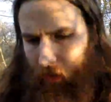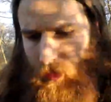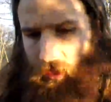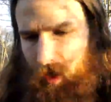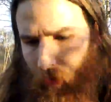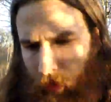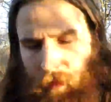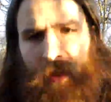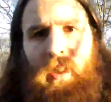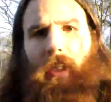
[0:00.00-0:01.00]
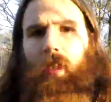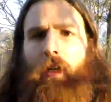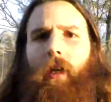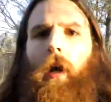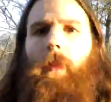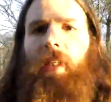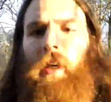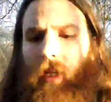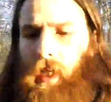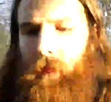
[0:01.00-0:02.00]
So in particular, I'll be
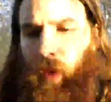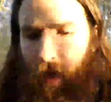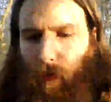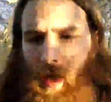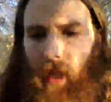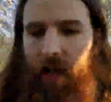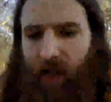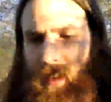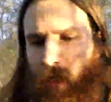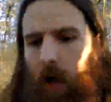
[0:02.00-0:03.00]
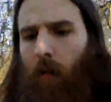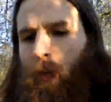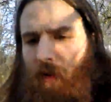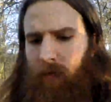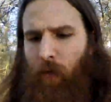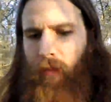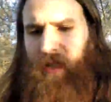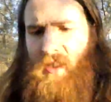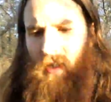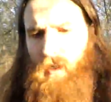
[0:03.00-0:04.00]
talking about what I like to call
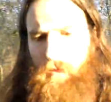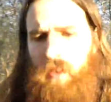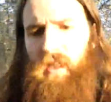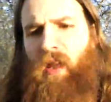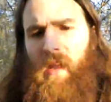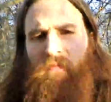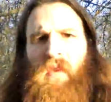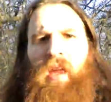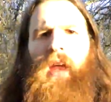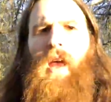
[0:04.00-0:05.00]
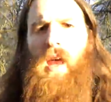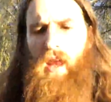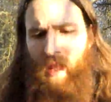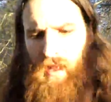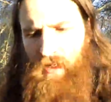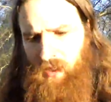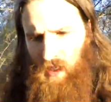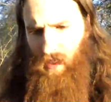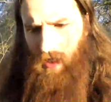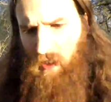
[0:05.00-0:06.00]
performance herbs. And
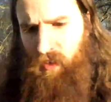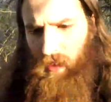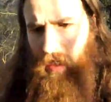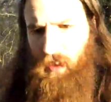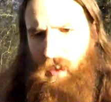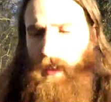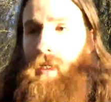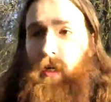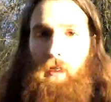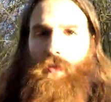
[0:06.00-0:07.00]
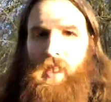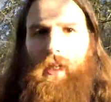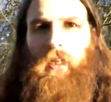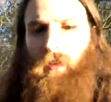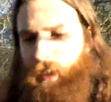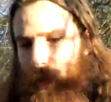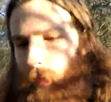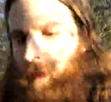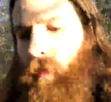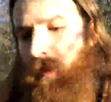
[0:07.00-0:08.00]
so those are herbs that increase your
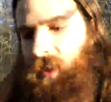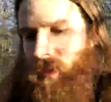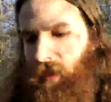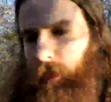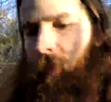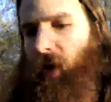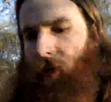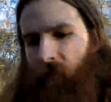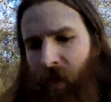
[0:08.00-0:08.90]
performance in some way.